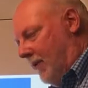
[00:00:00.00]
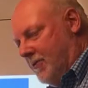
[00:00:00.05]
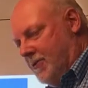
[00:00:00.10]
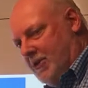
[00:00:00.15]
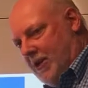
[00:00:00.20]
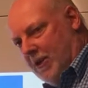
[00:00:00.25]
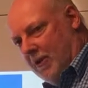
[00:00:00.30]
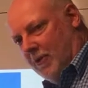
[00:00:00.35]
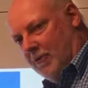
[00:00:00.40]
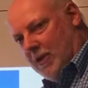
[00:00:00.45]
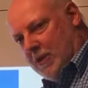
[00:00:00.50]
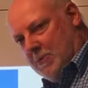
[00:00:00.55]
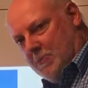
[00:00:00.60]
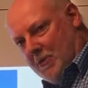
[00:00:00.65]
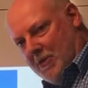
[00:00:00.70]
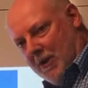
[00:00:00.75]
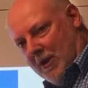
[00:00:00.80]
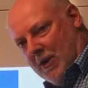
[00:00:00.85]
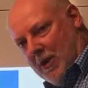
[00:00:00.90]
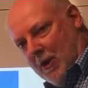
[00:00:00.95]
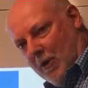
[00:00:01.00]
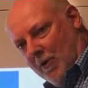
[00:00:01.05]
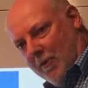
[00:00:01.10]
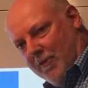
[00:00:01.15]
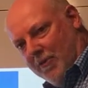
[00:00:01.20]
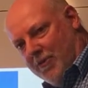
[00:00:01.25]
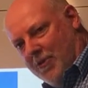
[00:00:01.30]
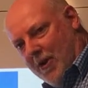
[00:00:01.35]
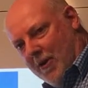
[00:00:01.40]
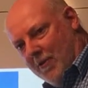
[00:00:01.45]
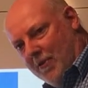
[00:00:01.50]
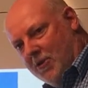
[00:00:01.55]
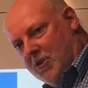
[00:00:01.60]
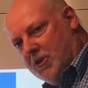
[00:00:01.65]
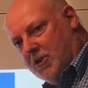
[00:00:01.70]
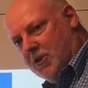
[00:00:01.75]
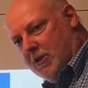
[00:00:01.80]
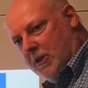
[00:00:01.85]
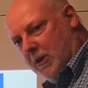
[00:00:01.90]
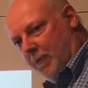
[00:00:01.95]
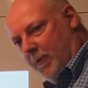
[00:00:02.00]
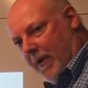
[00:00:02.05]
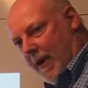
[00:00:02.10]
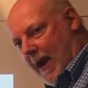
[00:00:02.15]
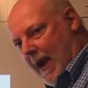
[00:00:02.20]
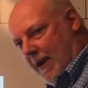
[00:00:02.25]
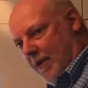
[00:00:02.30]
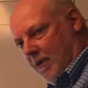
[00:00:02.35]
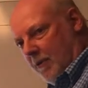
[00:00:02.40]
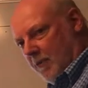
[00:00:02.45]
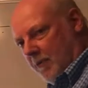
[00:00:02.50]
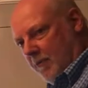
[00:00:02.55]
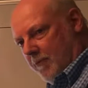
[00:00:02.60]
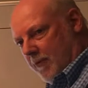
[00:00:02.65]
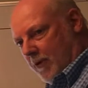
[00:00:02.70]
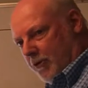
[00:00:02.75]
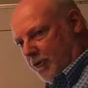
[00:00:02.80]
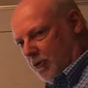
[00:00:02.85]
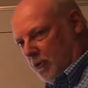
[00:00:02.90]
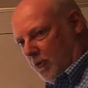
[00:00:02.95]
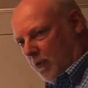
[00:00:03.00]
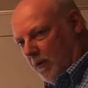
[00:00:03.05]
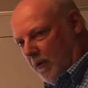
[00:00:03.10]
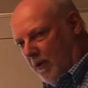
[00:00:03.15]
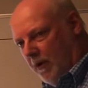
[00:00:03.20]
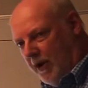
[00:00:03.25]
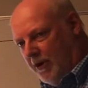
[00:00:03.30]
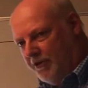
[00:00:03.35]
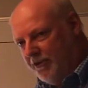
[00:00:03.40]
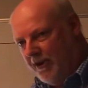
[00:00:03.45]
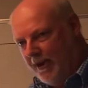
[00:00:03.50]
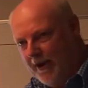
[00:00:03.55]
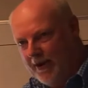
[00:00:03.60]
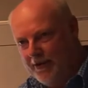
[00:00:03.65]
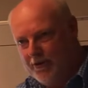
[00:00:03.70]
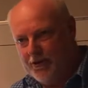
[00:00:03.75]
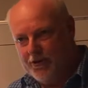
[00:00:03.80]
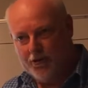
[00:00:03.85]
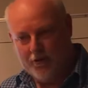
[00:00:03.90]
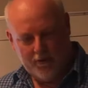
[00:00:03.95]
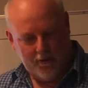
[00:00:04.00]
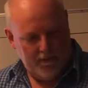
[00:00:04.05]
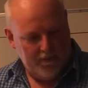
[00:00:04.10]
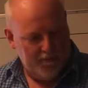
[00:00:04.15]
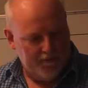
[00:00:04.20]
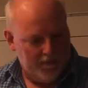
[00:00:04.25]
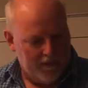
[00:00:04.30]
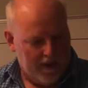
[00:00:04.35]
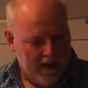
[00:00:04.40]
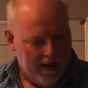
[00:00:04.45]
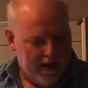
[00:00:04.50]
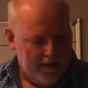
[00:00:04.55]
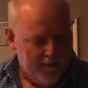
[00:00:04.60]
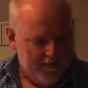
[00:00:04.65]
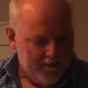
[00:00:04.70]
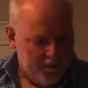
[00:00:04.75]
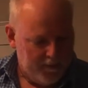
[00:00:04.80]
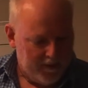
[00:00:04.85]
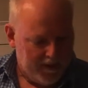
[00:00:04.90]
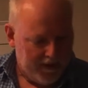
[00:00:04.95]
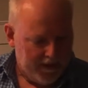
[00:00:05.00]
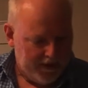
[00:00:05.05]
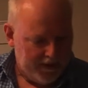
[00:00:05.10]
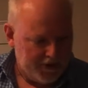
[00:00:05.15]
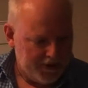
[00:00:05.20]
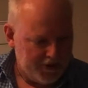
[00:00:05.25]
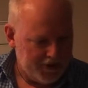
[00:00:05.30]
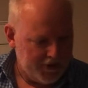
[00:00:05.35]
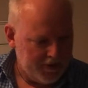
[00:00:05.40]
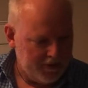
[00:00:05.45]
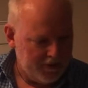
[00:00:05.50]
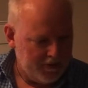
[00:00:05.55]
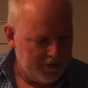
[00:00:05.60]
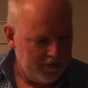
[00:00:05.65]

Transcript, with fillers: offset on this particular river terrace than we had on the fossil ice age uh, river plains.